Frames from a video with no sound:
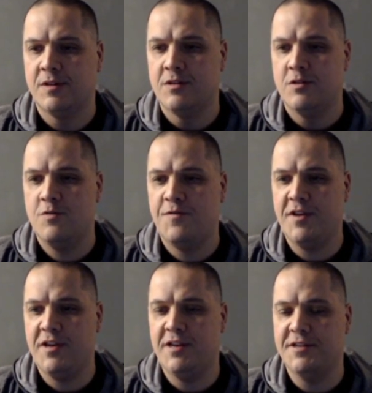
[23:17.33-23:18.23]

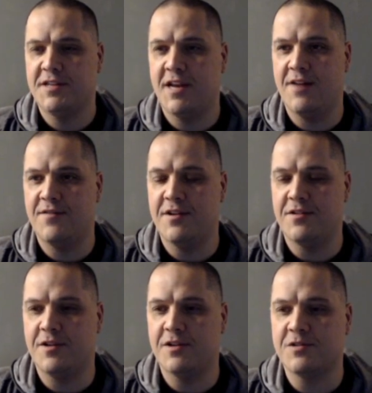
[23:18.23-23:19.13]
Hopefully he doesn't have
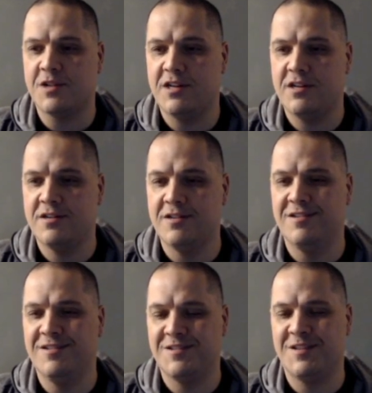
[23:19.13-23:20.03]
another Eagle Claw.
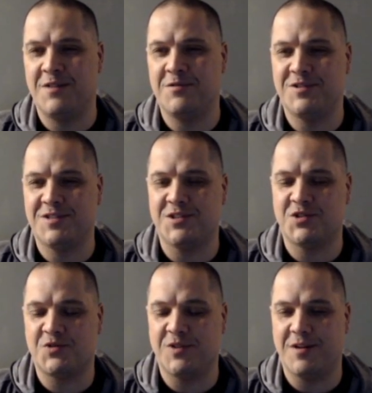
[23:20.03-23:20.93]
That will just
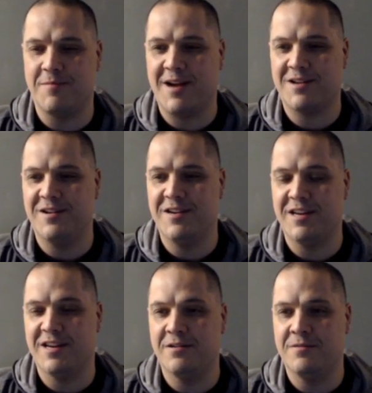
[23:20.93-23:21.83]
destroy our back line
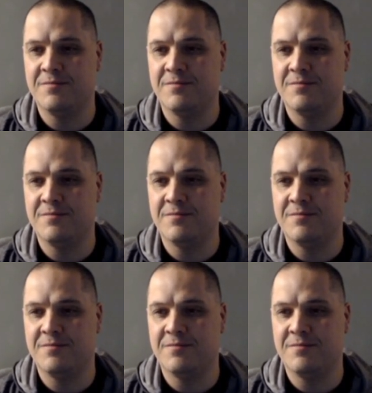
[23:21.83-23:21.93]
again.